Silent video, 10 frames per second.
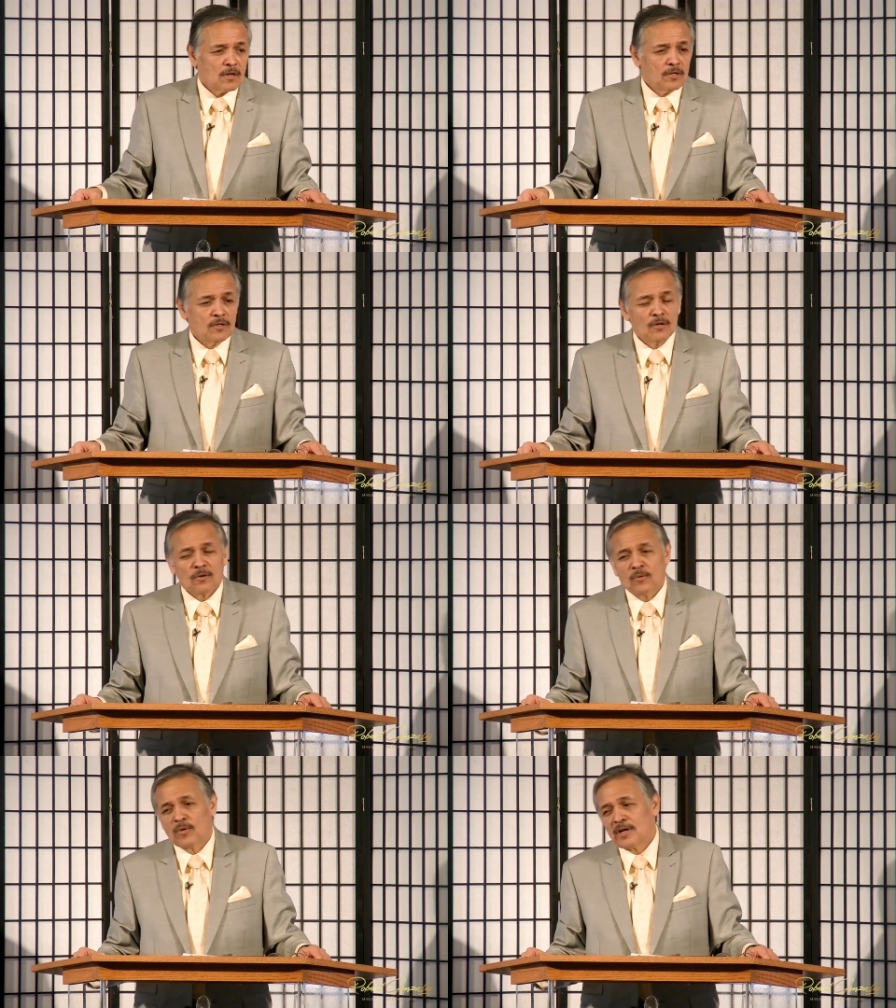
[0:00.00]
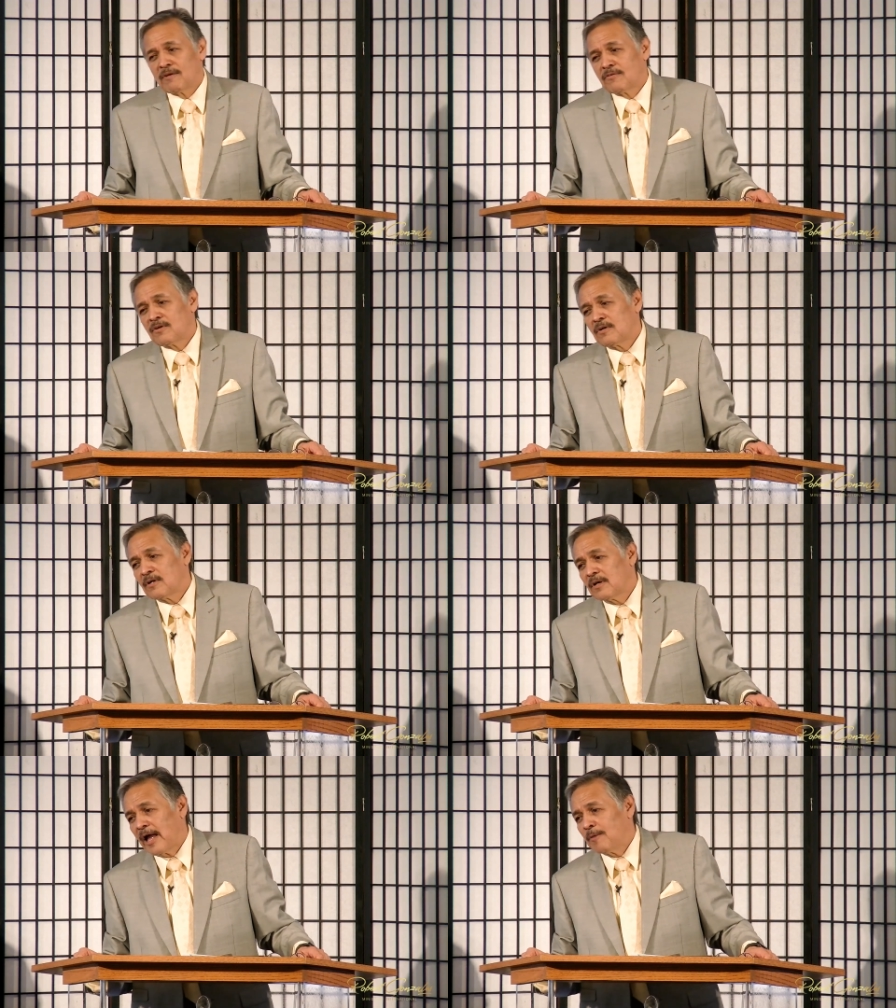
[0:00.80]

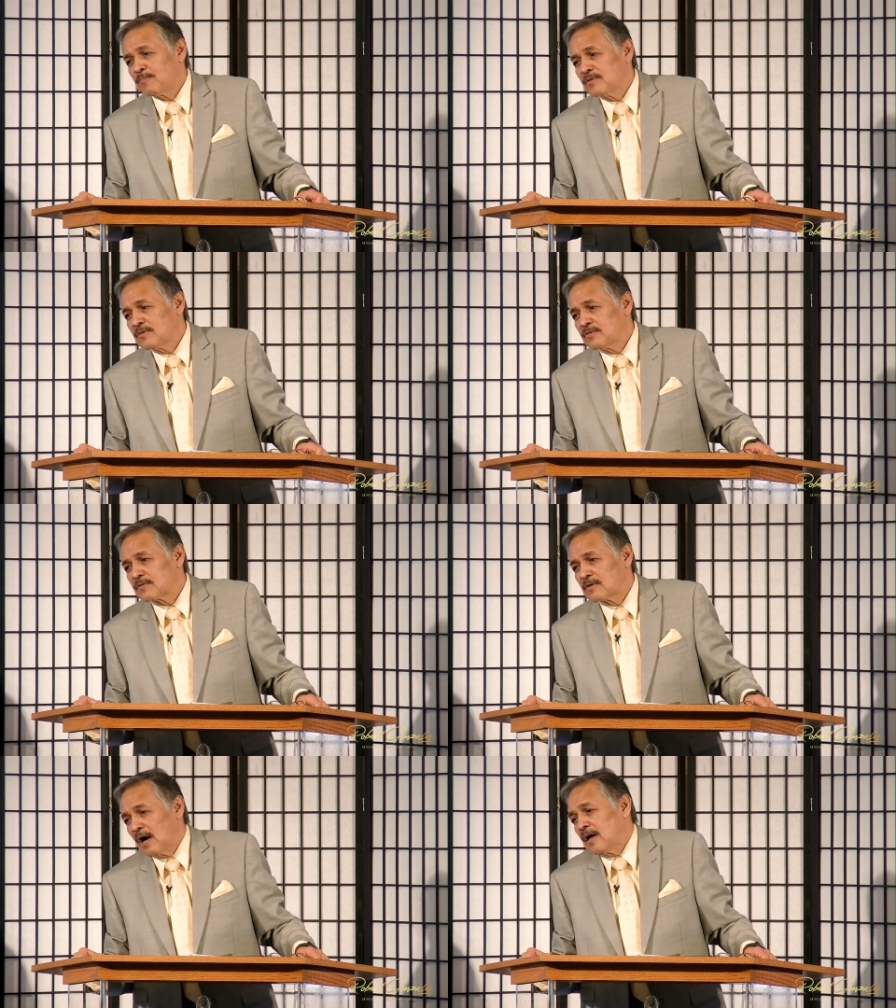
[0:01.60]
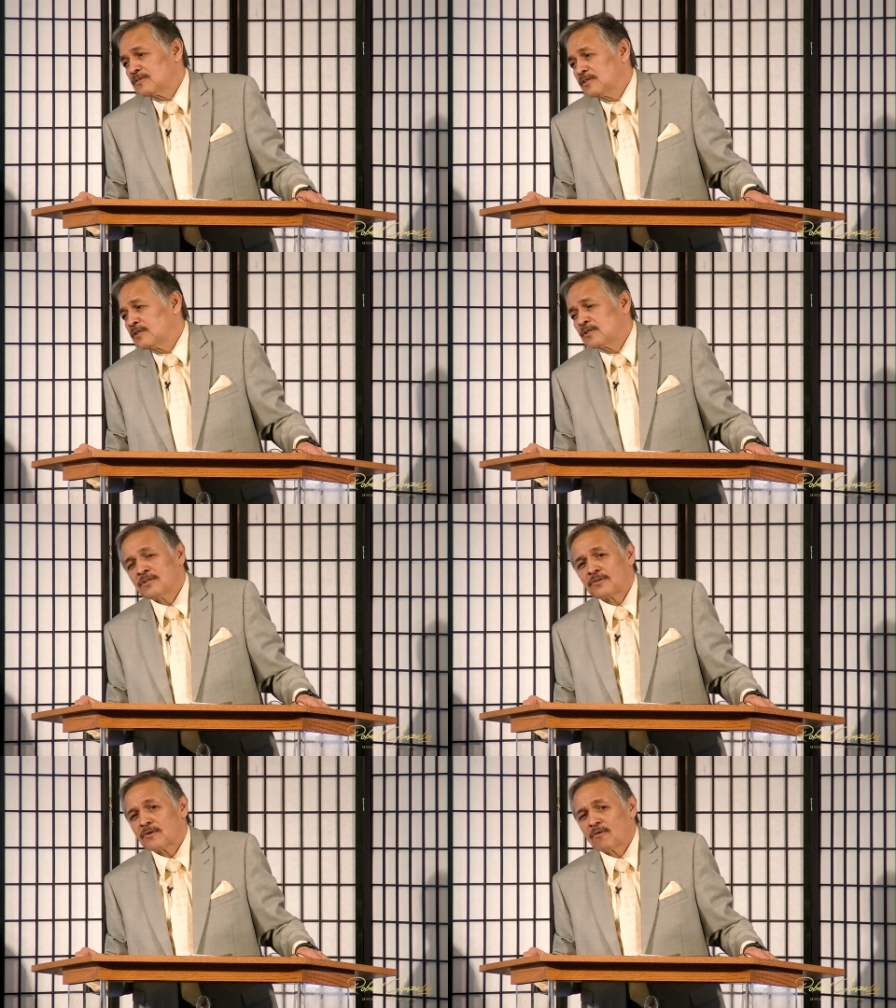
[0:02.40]
Whatever happens, God's in
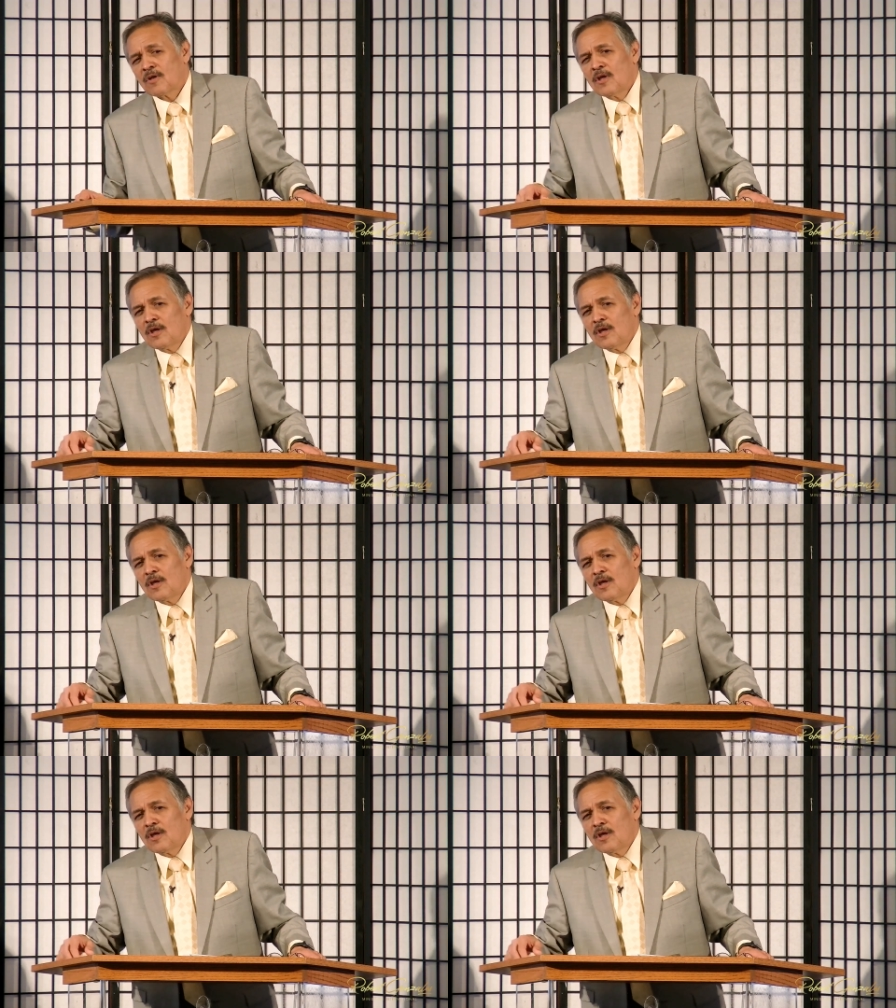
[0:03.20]
control.